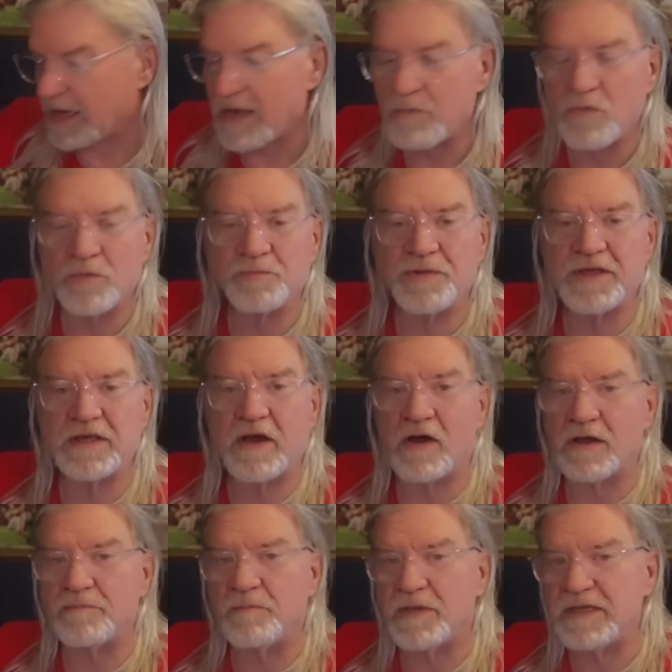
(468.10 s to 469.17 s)
will be
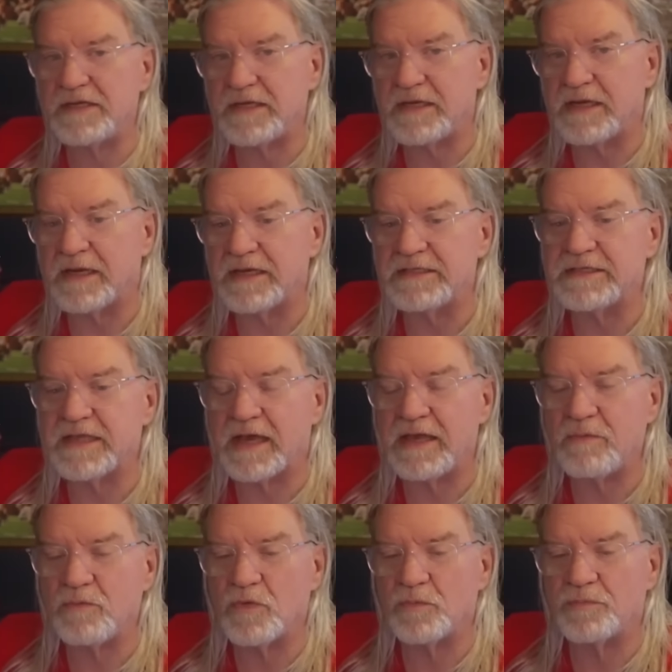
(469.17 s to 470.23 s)
on Monday night. I
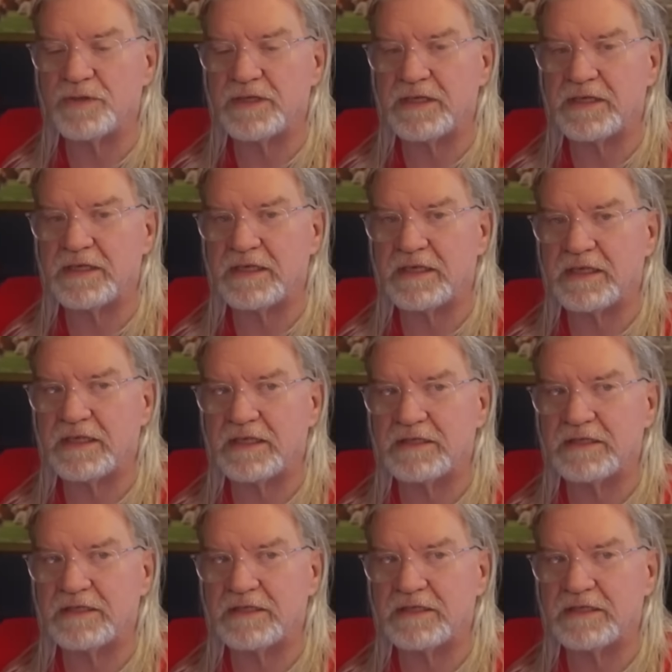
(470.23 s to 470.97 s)
will be